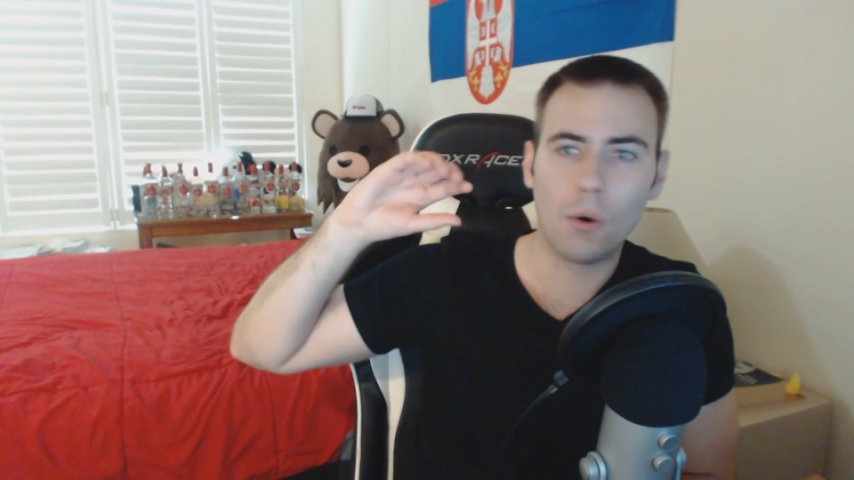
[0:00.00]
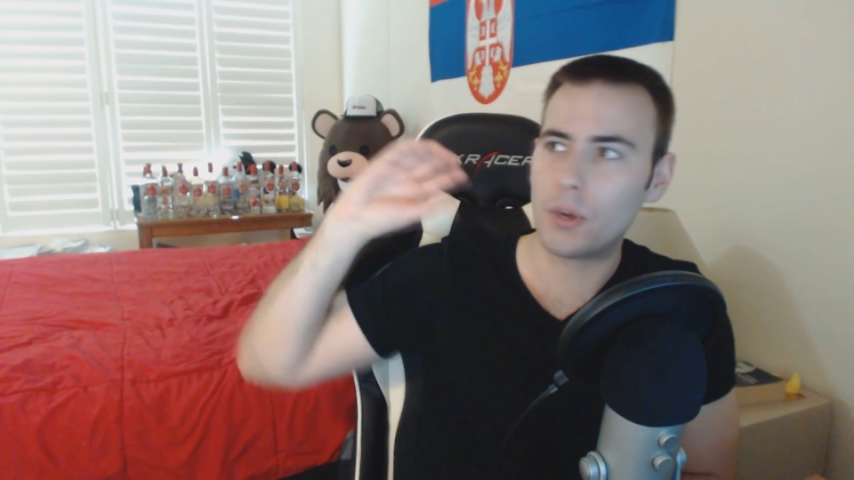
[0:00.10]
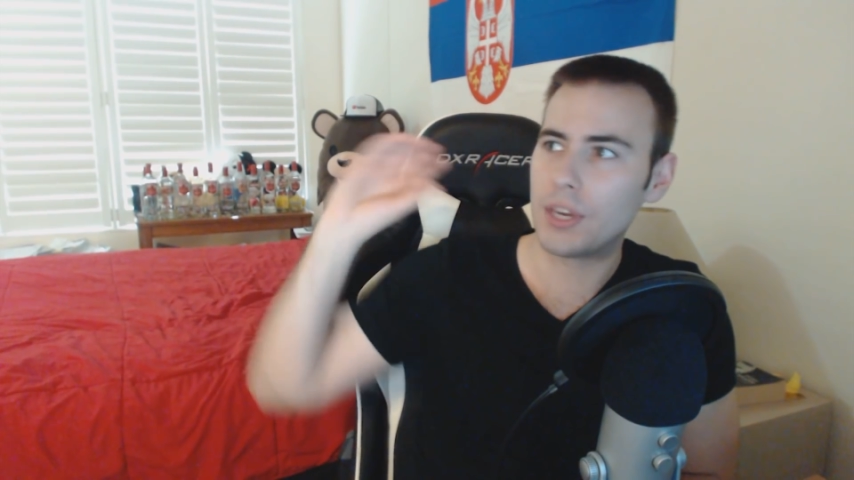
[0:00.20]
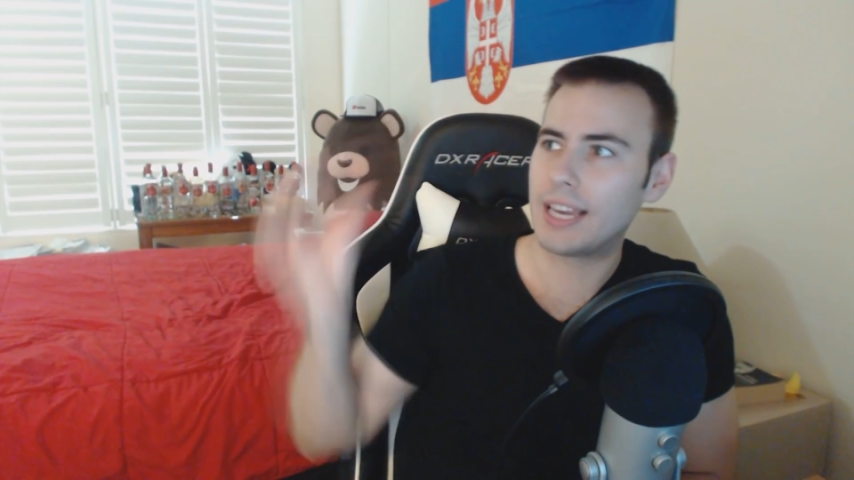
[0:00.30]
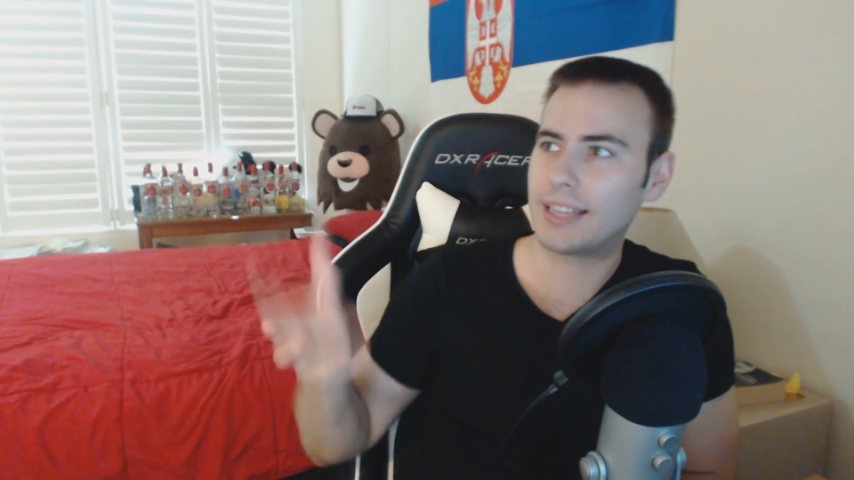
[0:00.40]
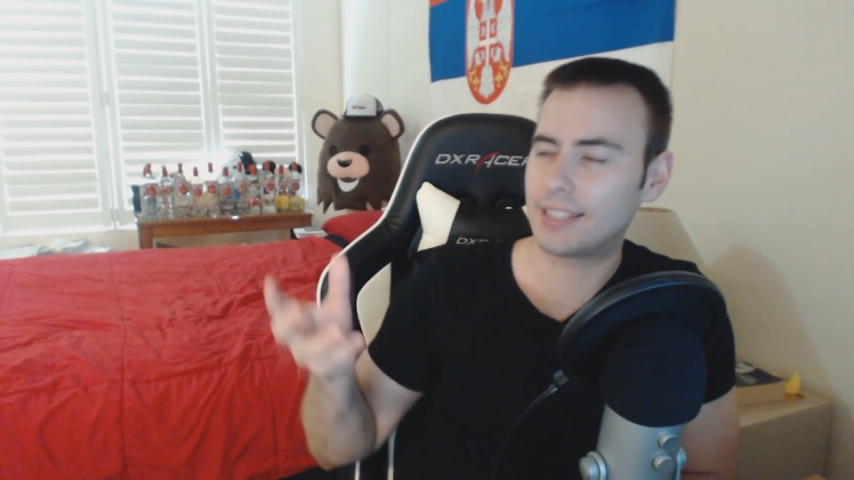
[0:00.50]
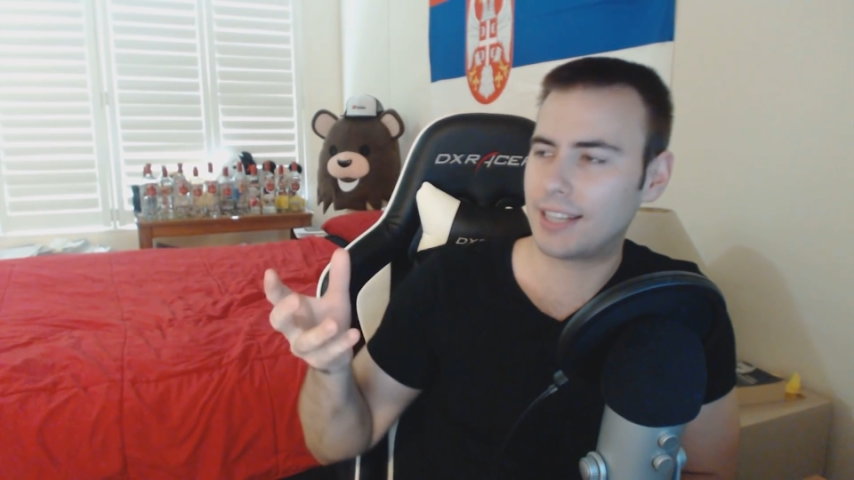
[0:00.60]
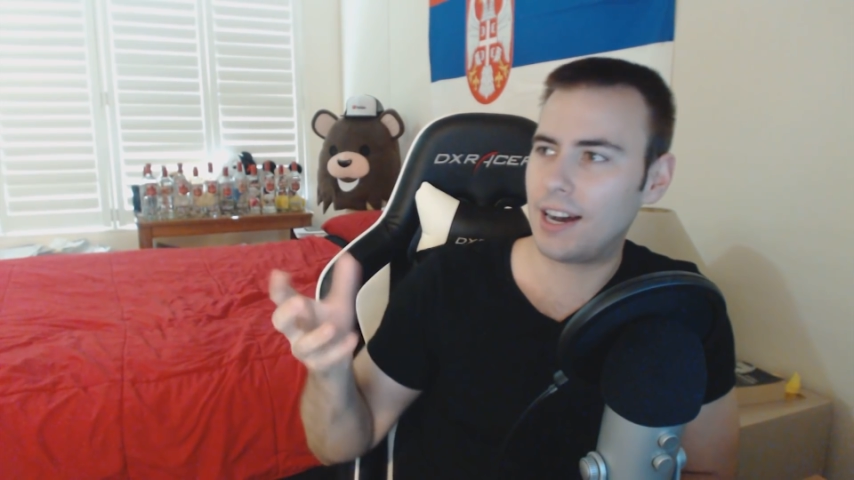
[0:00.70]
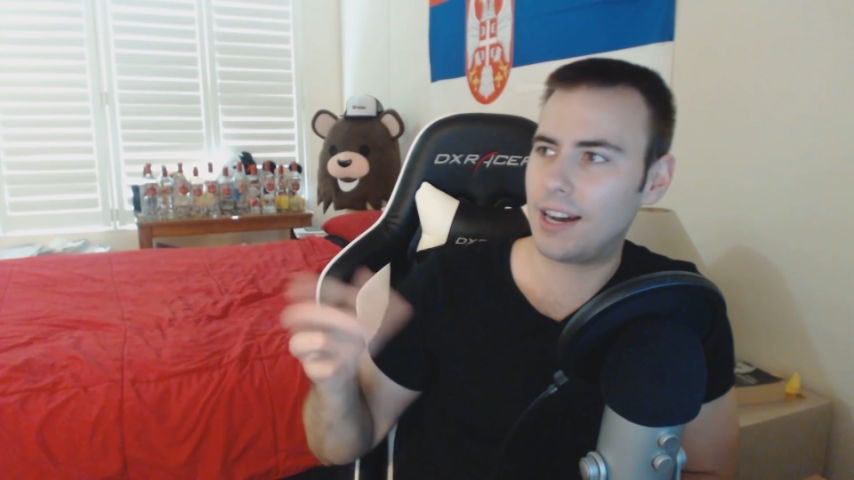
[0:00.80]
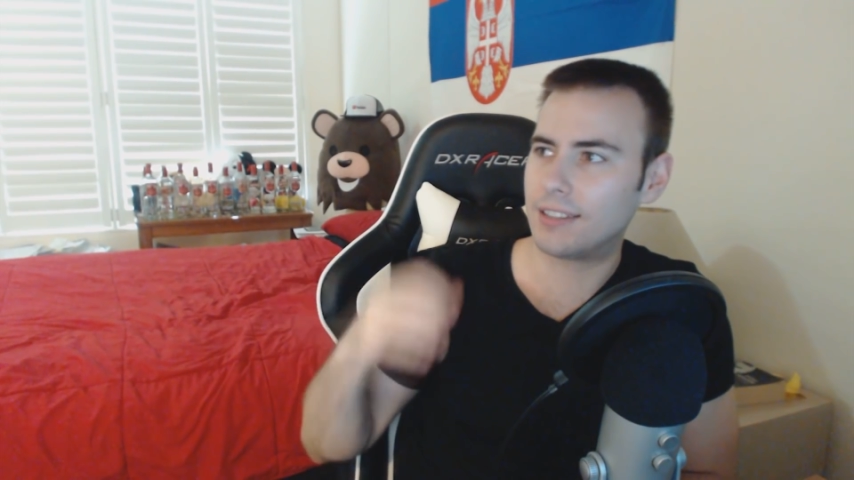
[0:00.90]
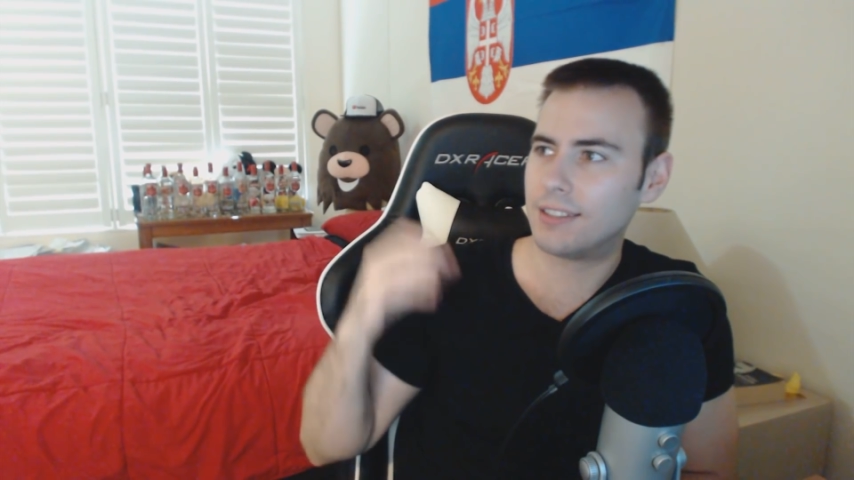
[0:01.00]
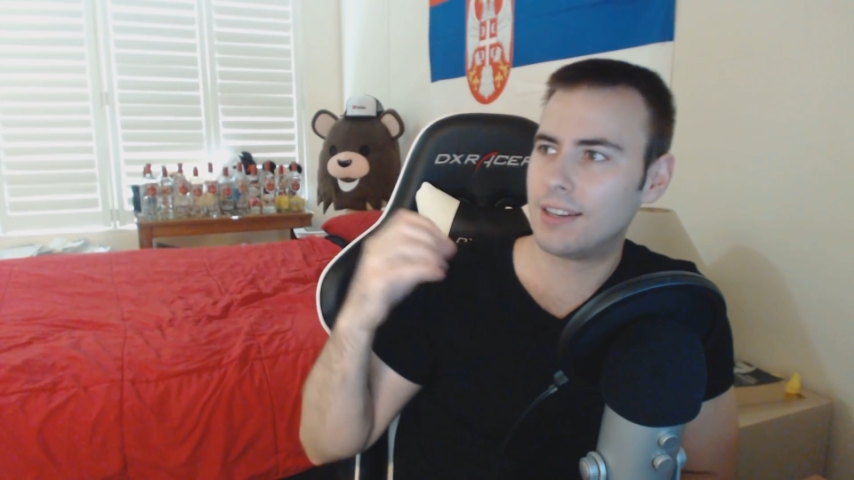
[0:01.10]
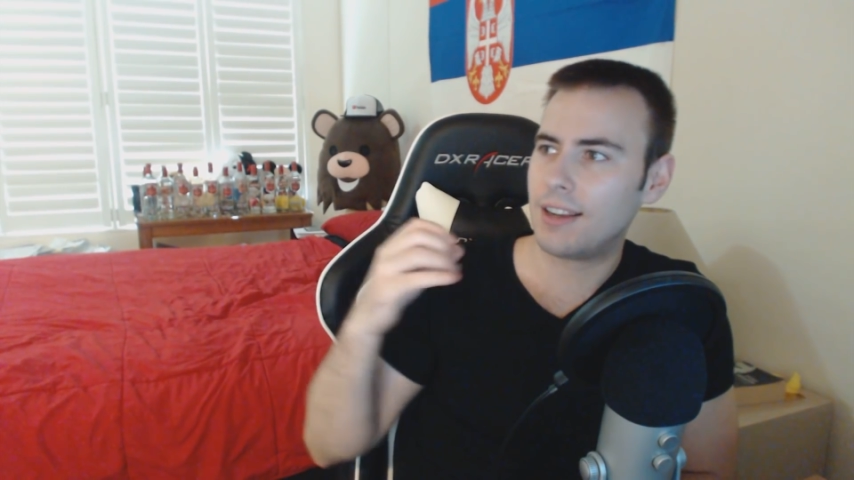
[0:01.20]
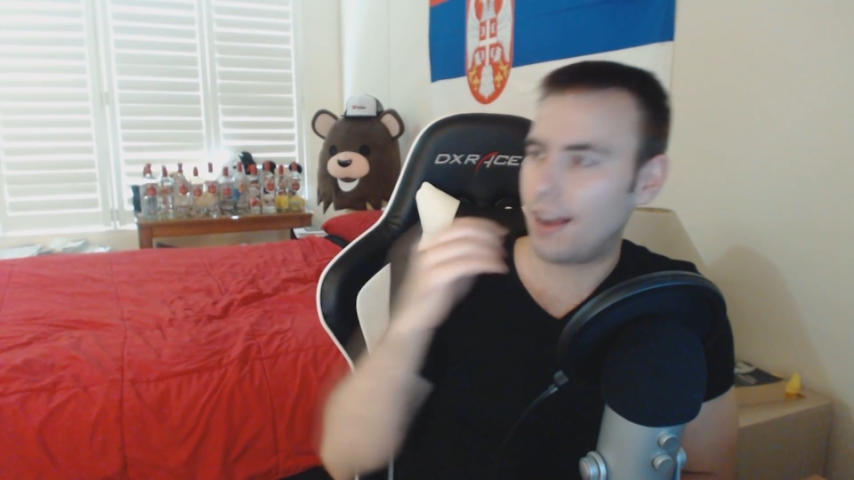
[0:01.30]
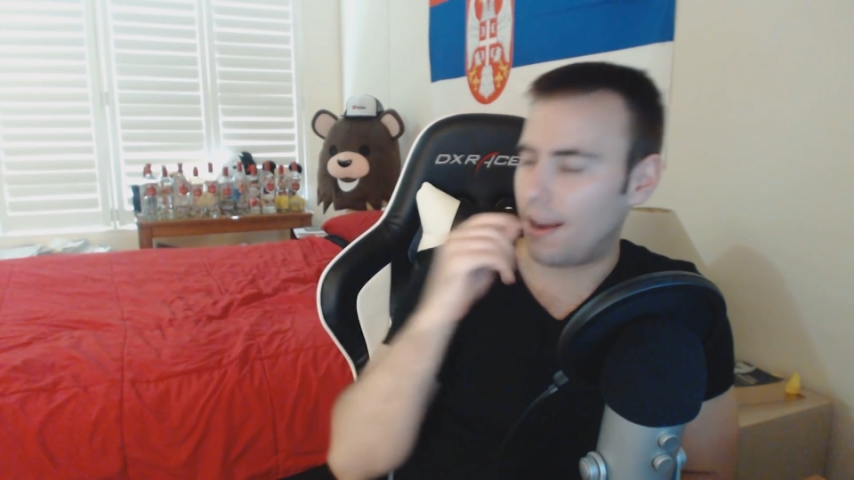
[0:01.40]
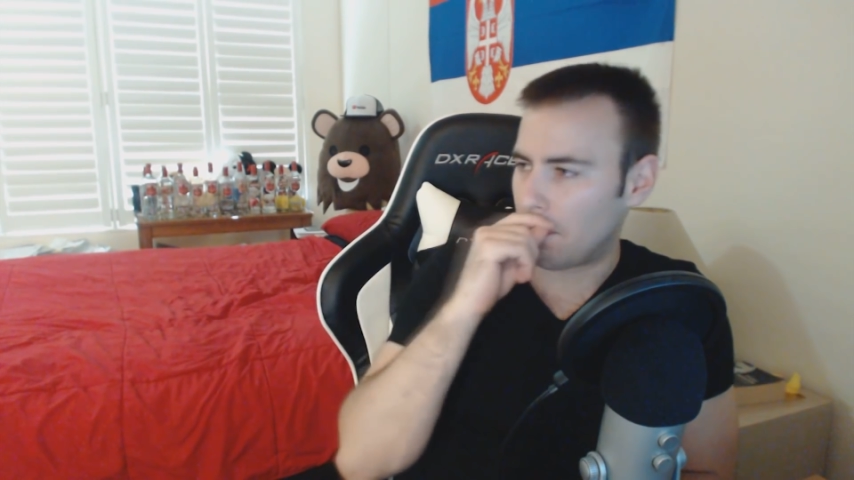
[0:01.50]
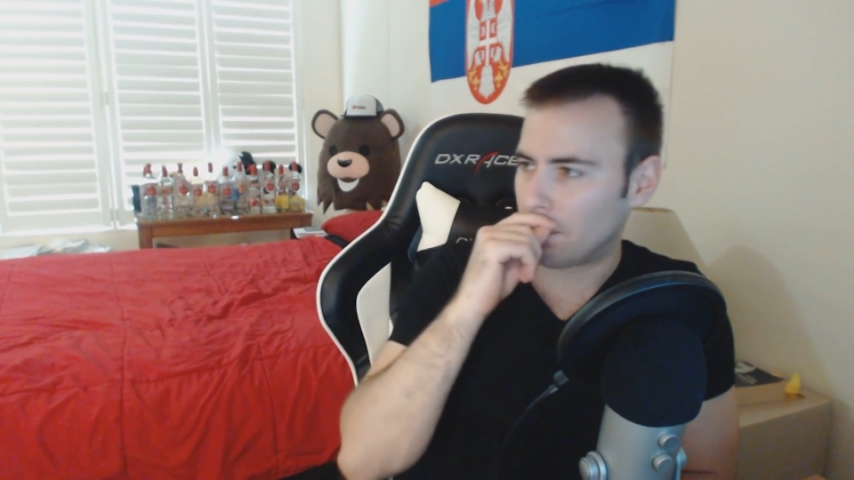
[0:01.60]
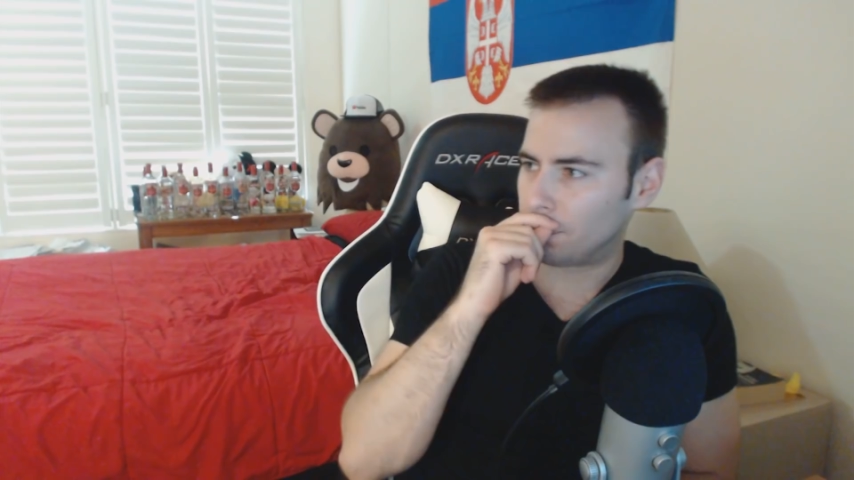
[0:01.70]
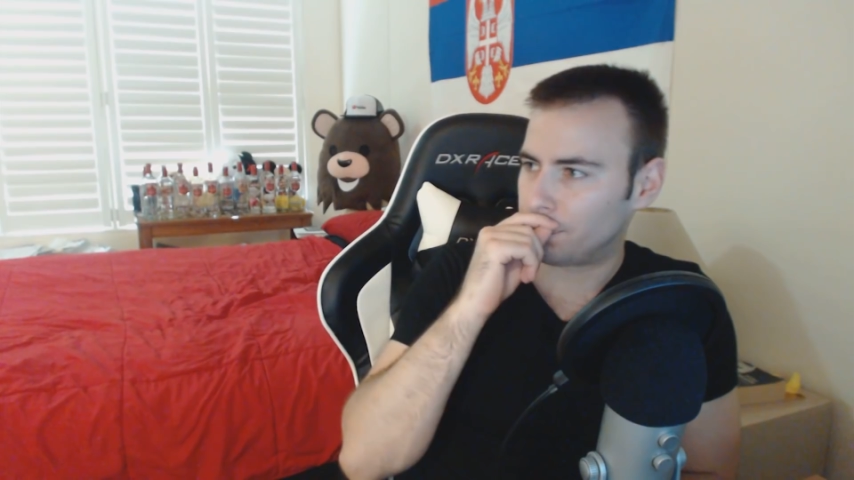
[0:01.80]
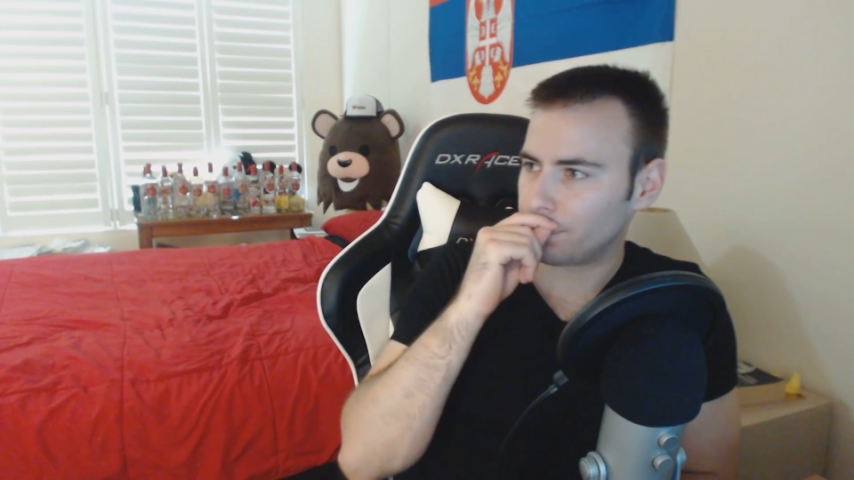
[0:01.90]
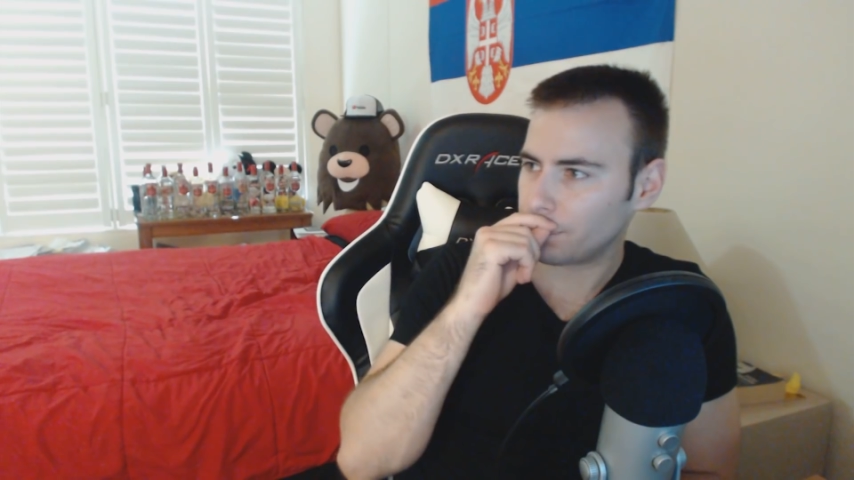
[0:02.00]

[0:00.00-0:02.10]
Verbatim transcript: or you get the card um,